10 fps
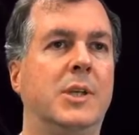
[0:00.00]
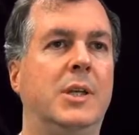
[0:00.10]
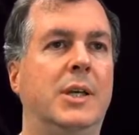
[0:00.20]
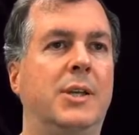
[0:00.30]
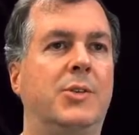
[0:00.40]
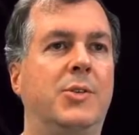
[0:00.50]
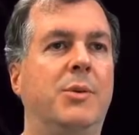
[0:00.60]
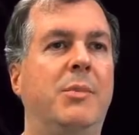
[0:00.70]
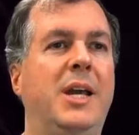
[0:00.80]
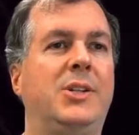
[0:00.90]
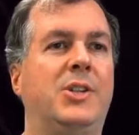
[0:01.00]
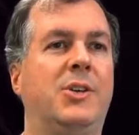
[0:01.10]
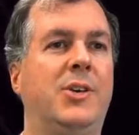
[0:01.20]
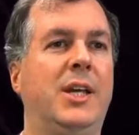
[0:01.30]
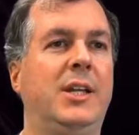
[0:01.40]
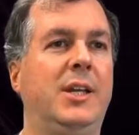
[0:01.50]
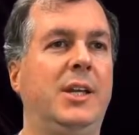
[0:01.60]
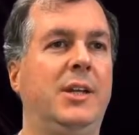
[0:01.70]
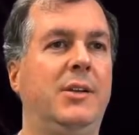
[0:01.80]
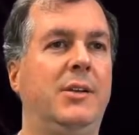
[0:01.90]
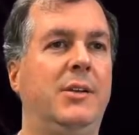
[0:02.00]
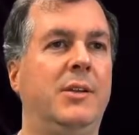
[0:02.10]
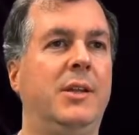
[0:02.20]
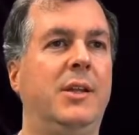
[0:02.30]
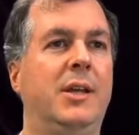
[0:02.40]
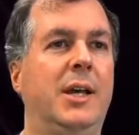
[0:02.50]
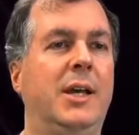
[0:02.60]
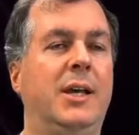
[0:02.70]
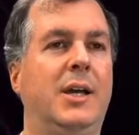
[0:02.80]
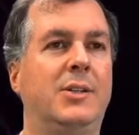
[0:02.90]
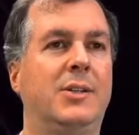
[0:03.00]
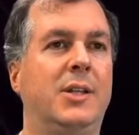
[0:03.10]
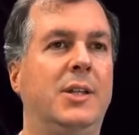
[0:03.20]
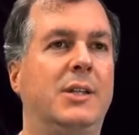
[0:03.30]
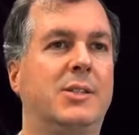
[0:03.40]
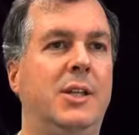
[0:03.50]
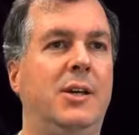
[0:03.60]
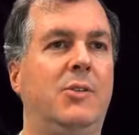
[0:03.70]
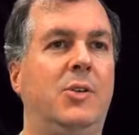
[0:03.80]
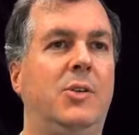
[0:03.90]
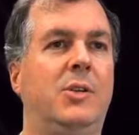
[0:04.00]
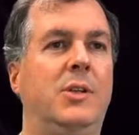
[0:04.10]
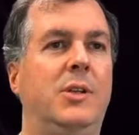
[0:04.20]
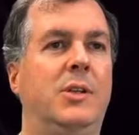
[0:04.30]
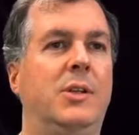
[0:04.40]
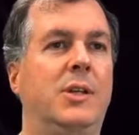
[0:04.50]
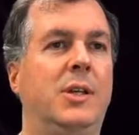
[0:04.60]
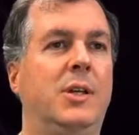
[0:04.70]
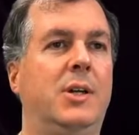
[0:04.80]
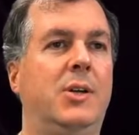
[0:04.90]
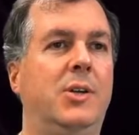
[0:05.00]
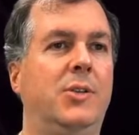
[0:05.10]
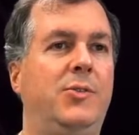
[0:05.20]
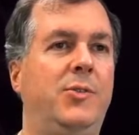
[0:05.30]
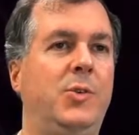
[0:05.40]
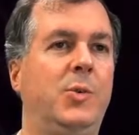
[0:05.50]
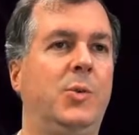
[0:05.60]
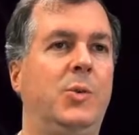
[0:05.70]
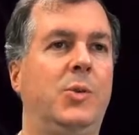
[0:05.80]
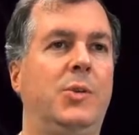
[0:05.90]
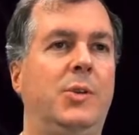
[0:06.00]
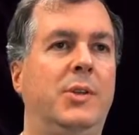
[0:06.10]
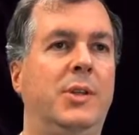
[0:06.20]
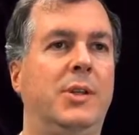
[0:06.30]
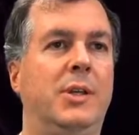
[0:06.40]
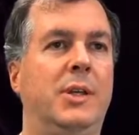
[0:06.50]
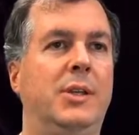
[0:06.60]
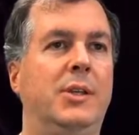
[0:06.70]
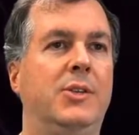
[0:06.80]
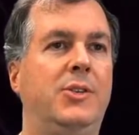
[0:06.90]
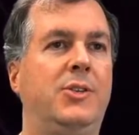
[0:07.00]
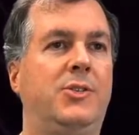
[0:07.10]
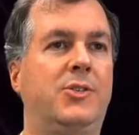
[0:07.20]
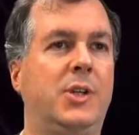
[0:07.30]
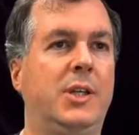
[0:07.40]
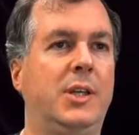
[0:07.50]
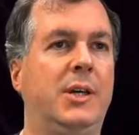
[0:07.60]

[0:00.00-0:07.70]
And through the magic of editing, I got to the next level. Look at all of fuel. And this is tricky.